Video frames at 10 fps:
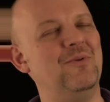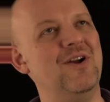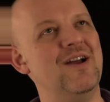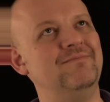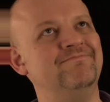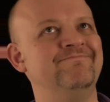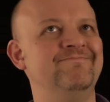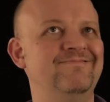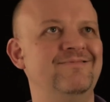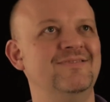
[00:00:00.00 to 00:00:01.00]
people will go,
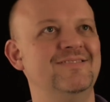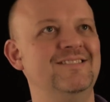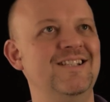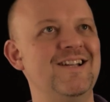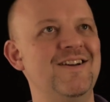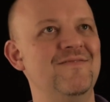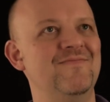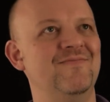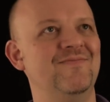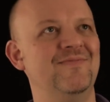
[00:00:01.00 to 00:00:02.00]
you know,
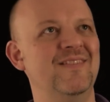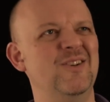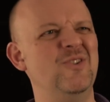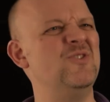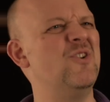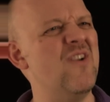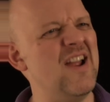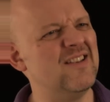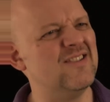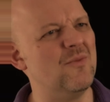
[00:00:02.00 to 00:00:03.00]
not so
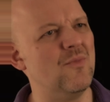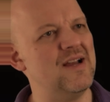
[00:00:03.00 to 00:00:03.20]
great in some